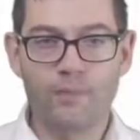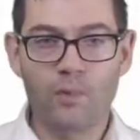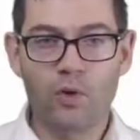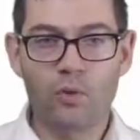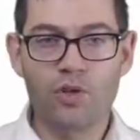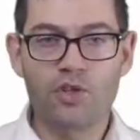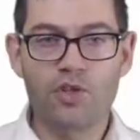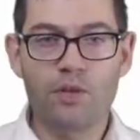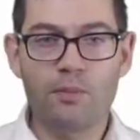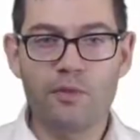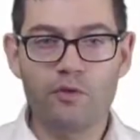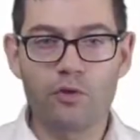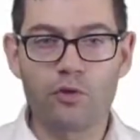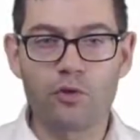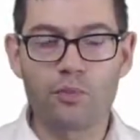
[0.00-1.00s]
Question number
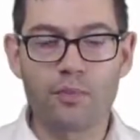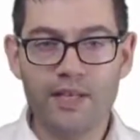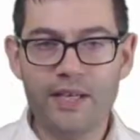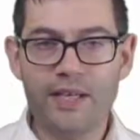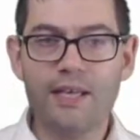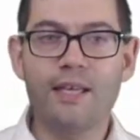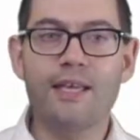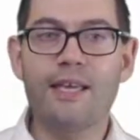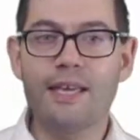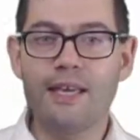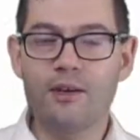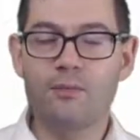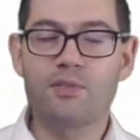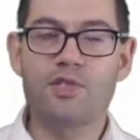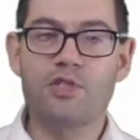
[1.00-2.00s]
4. Here it
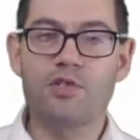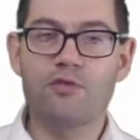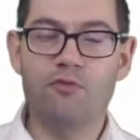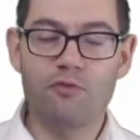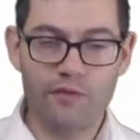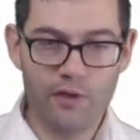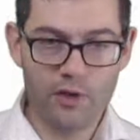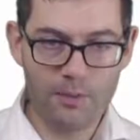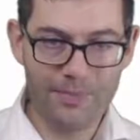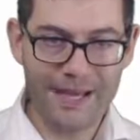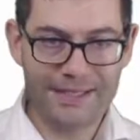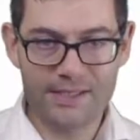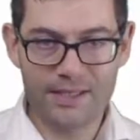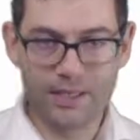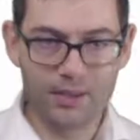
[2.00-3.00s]
helps to refer
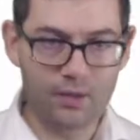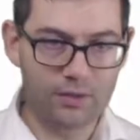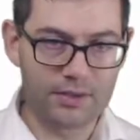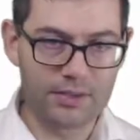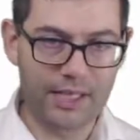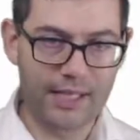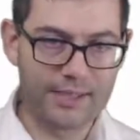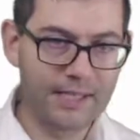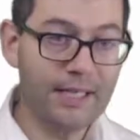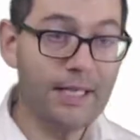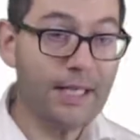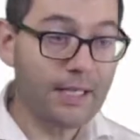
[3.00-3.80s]
back to the context.